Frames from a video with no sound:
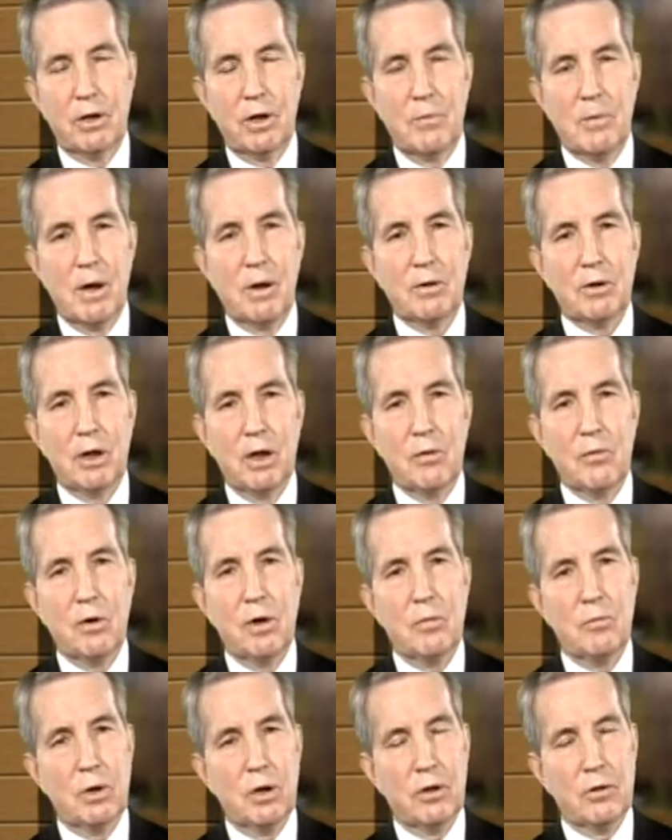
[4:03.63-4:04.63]
come out and get
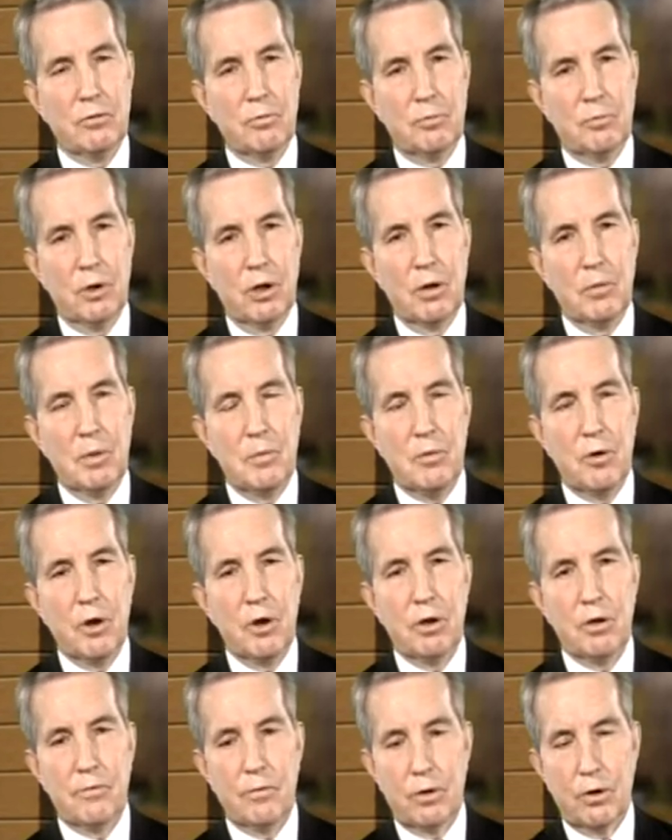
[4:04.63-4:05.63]
one, but it's going to be
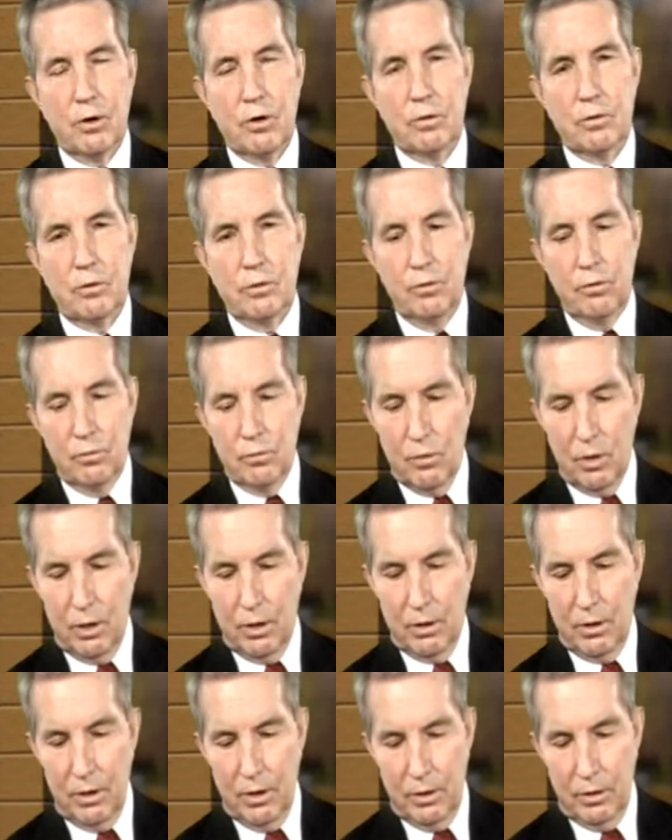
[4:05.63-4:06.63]
pretty difficult
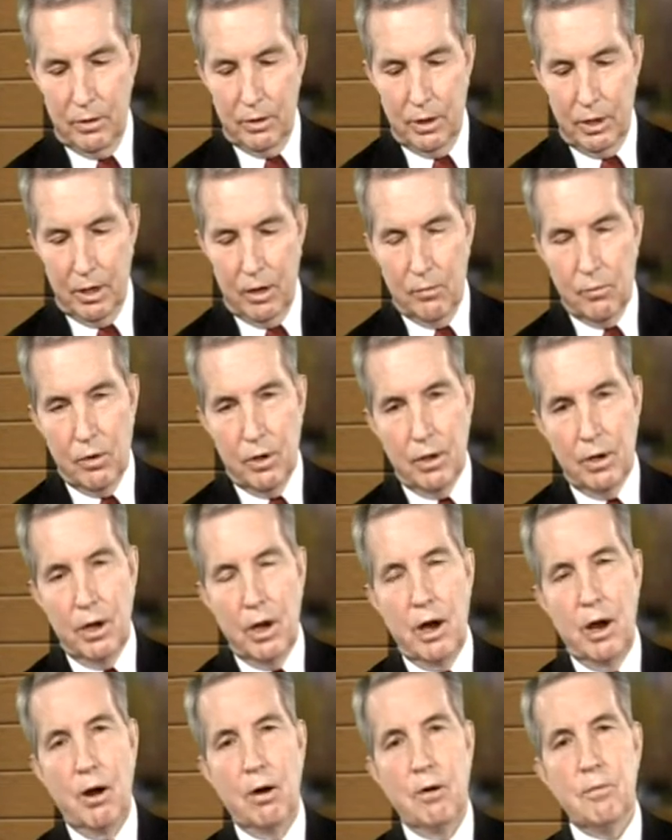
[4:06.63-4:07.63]
to get one
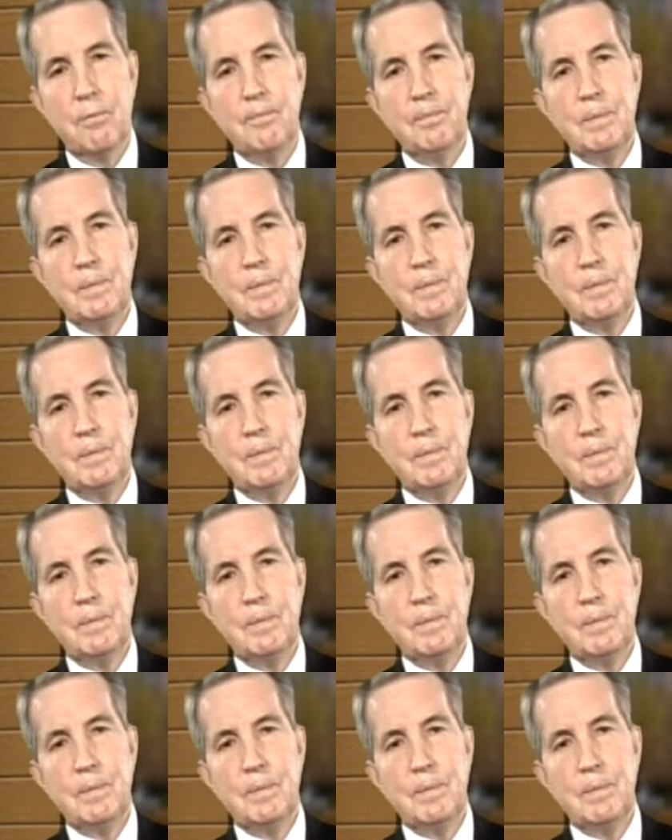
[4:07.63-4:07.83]
now.